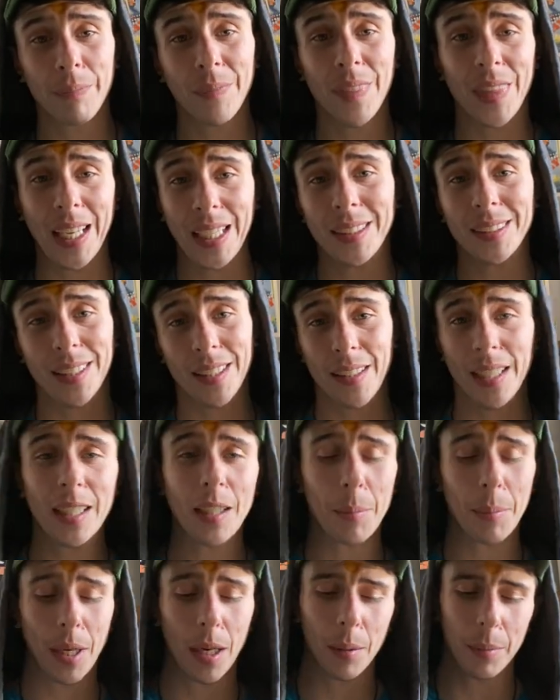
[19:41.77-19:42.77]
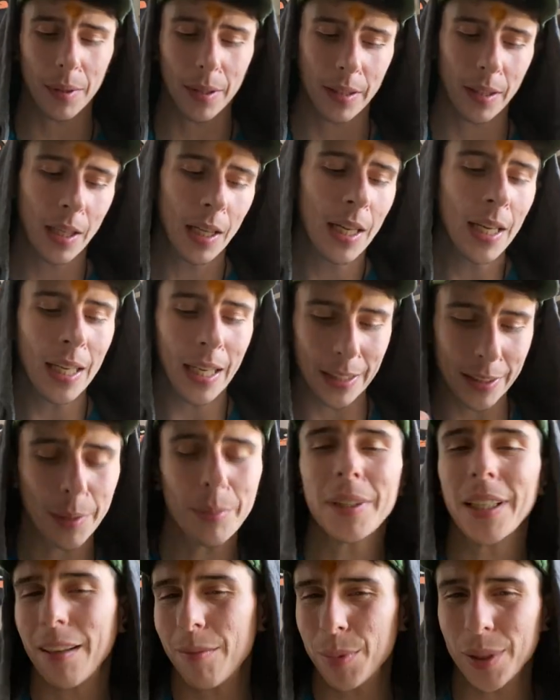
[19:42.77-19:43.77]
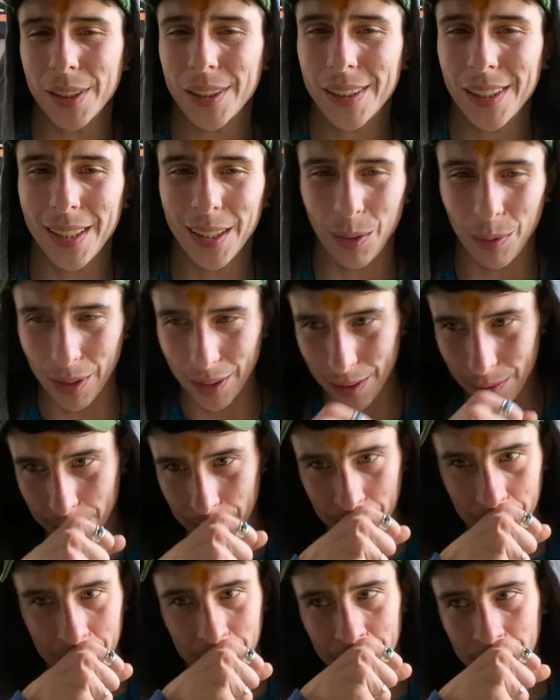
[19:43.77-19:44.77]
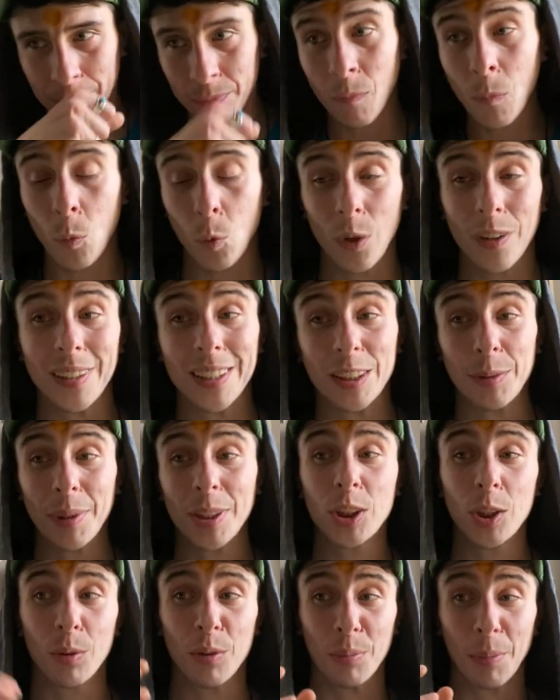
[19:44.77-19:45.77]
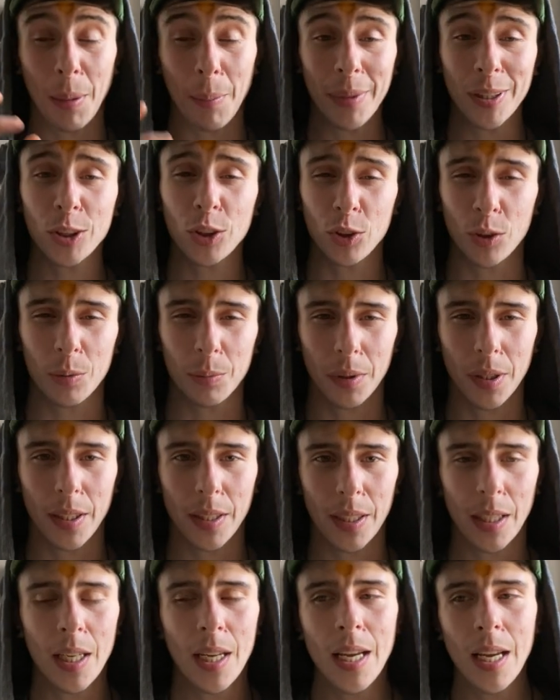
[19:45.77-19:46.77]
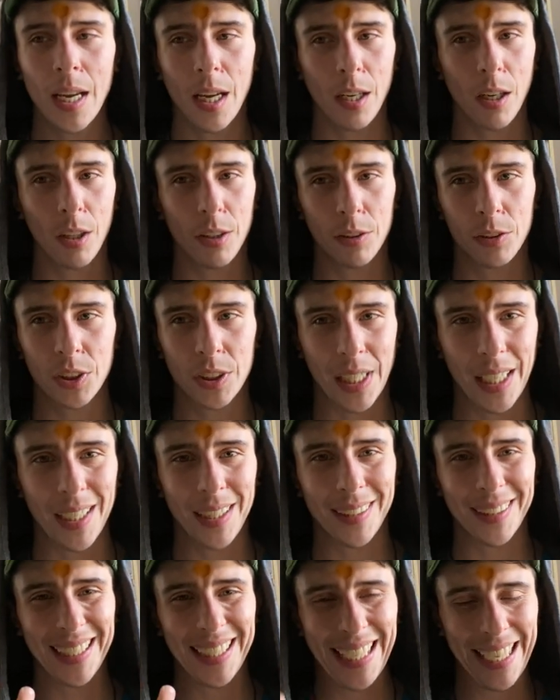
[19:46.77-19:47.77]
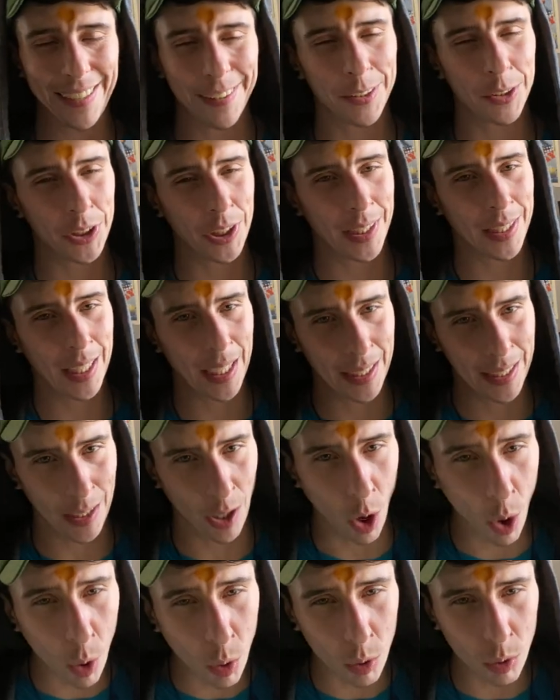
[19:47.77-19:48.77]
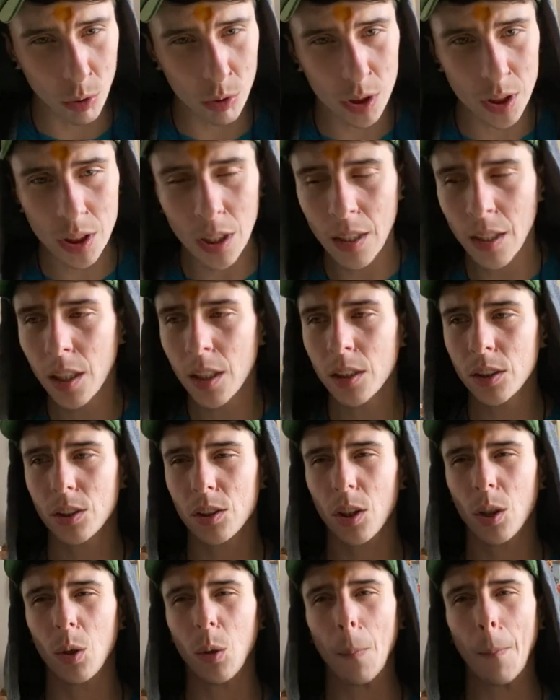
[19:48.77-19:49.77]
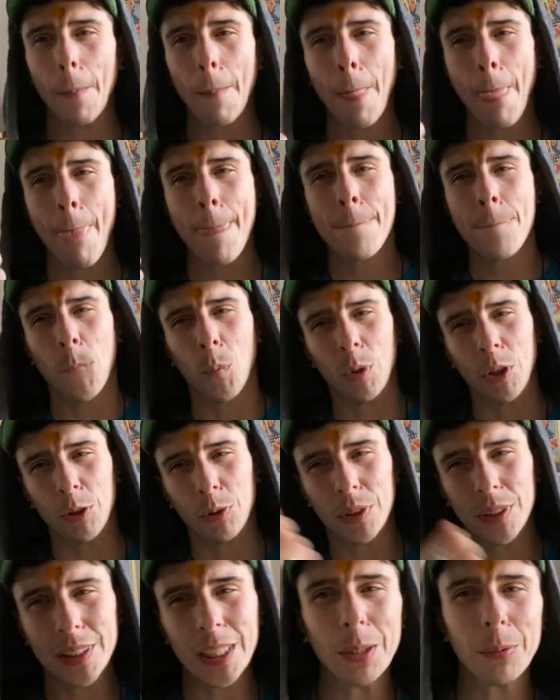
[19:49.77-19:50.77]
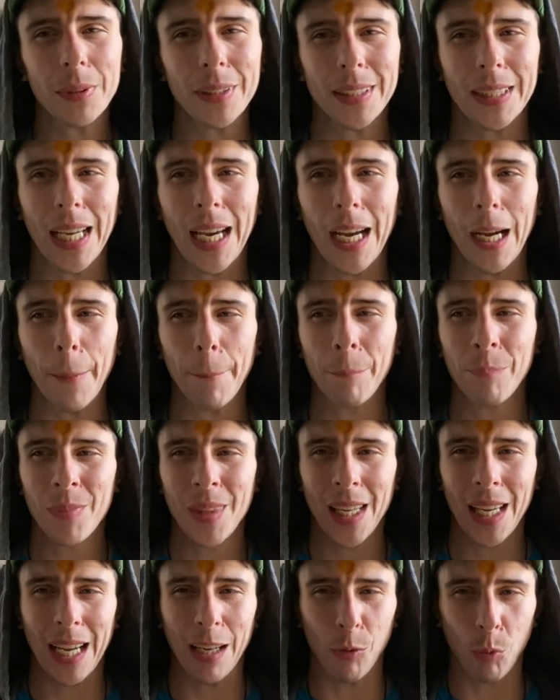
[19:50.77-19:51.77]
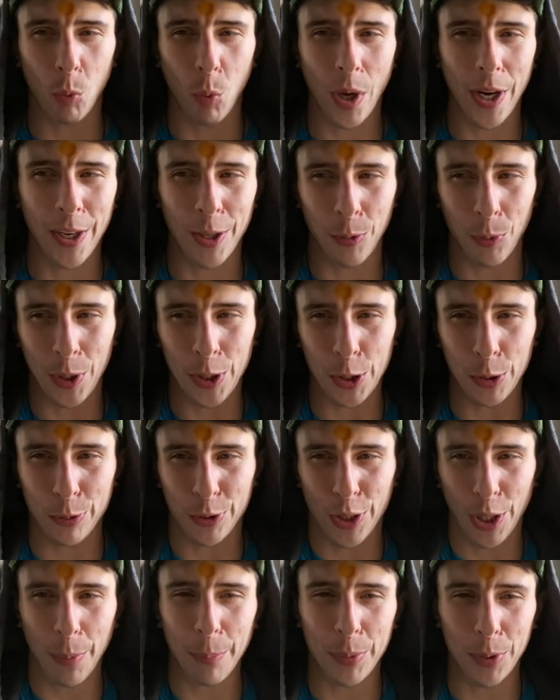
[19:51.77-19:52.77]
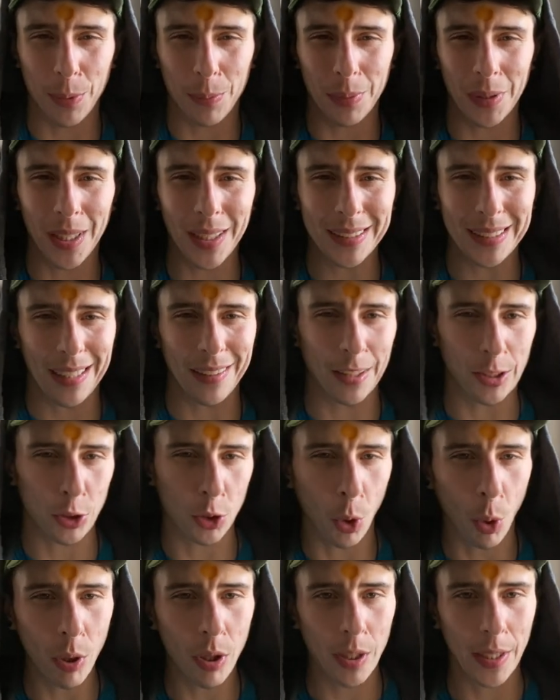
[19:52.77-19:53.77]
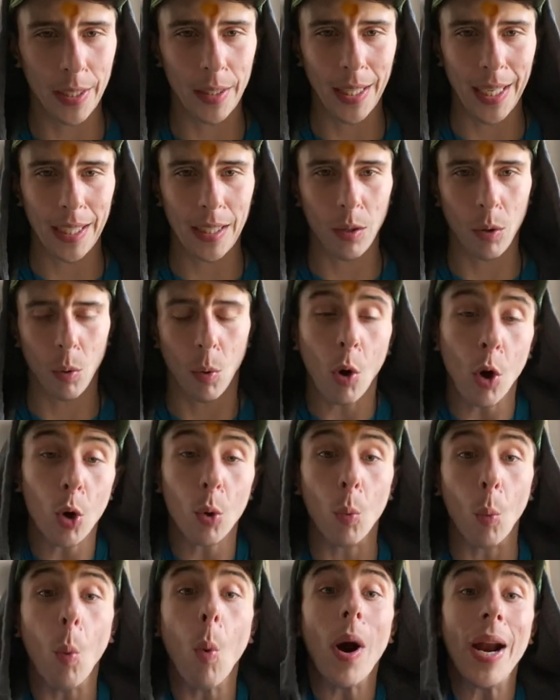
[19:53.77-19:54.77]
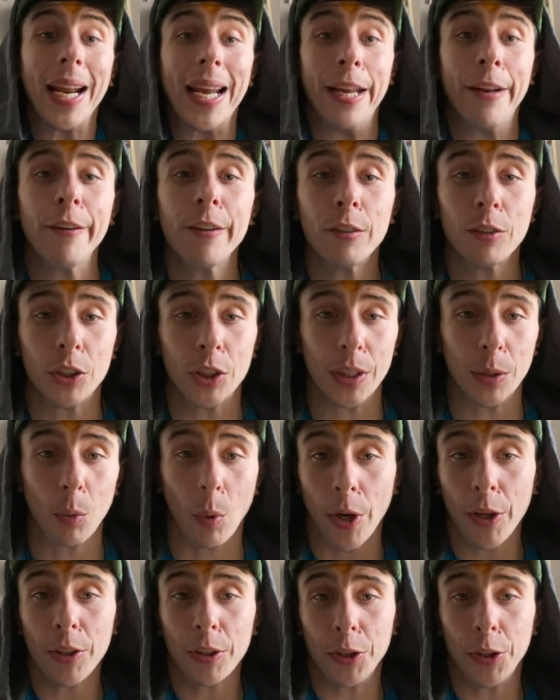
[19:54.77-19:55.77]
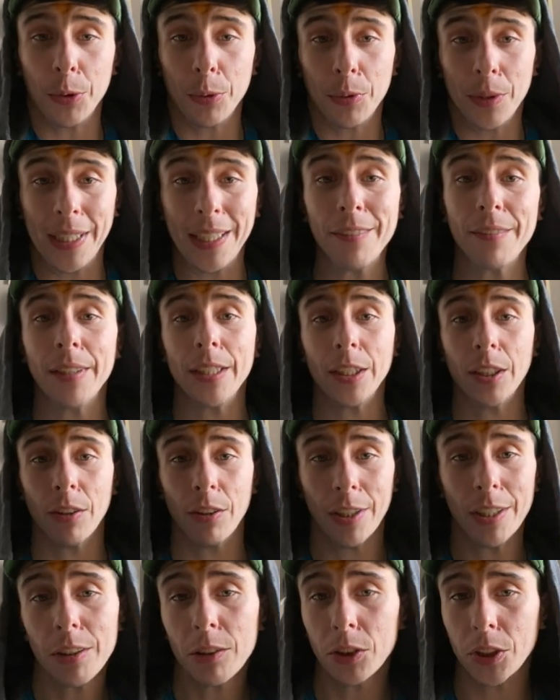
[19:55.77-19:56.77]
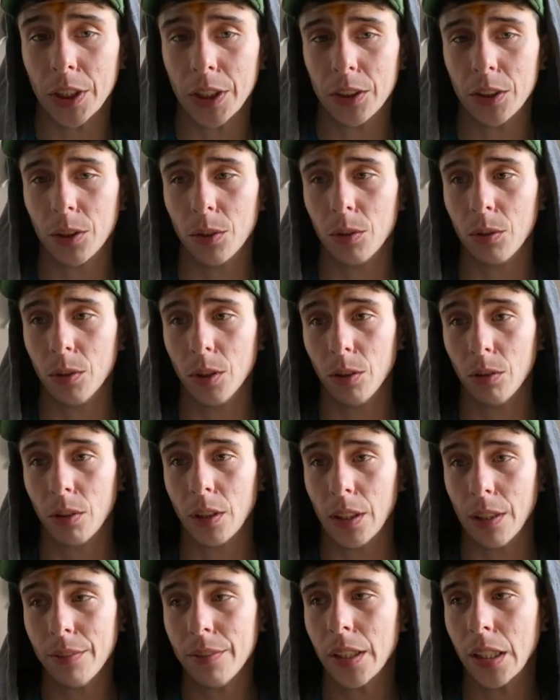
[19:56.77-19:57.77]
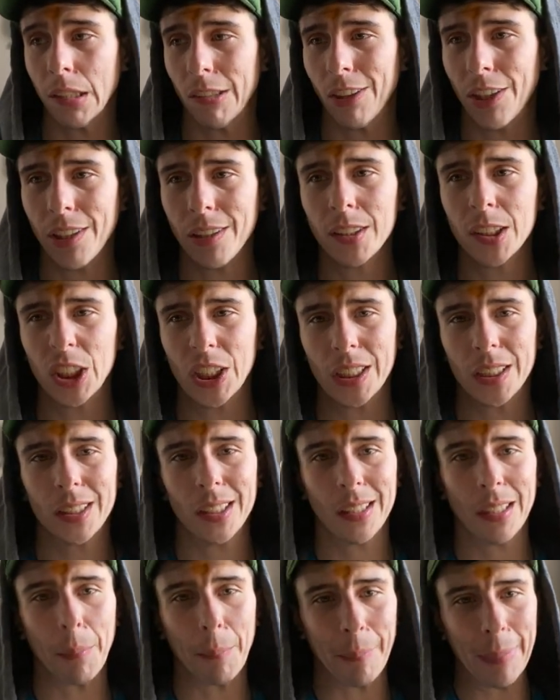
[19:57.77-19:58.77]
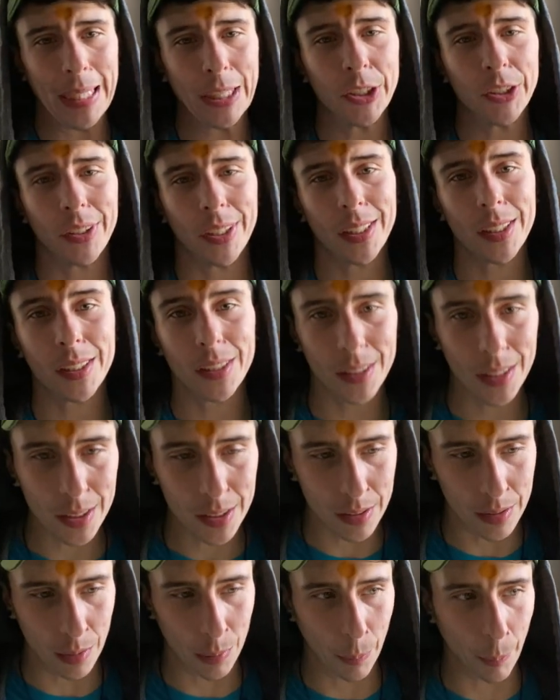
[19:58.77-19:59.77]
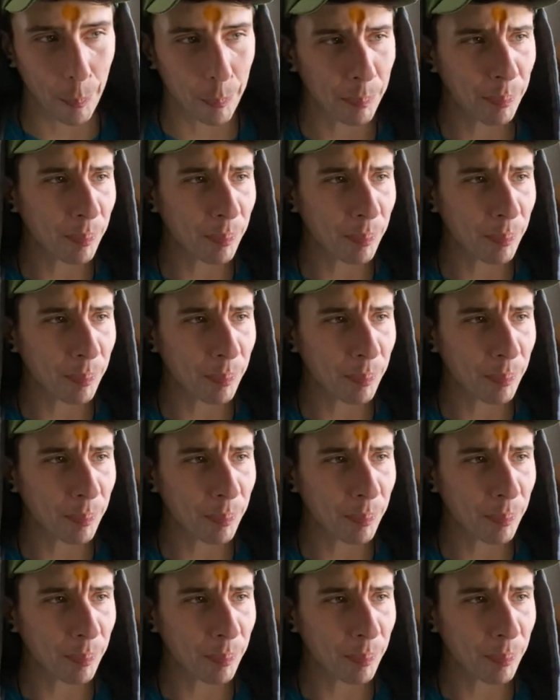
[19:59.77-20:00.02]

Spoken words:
thing to think about, but it's something I've been sitting with, especially with my menstrual blood, and understanding the energy that it holds. So when you sit with that, And when you dump your blood down the toilet, like, what energy, where are you giving your energy to? You're giving your energy to the matrix system.